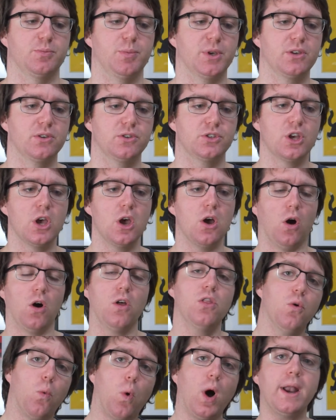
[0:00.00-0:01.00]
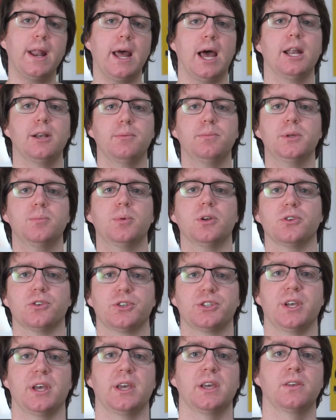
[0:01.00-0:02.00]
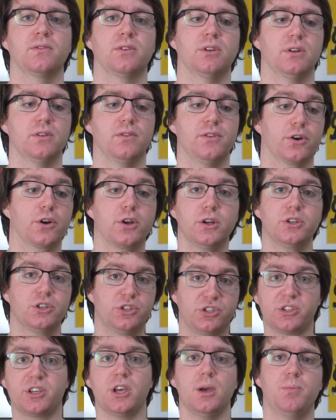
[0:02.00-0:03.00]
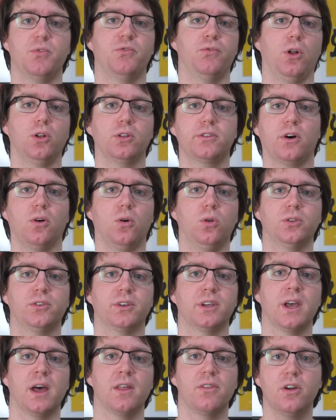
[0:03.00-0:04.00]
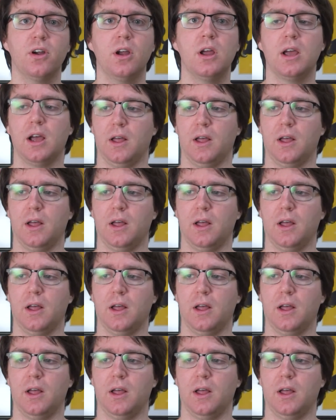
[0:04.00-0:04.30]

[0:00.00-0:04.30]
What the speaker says: because on the one hand people are saying that they're going to skip Volta altogether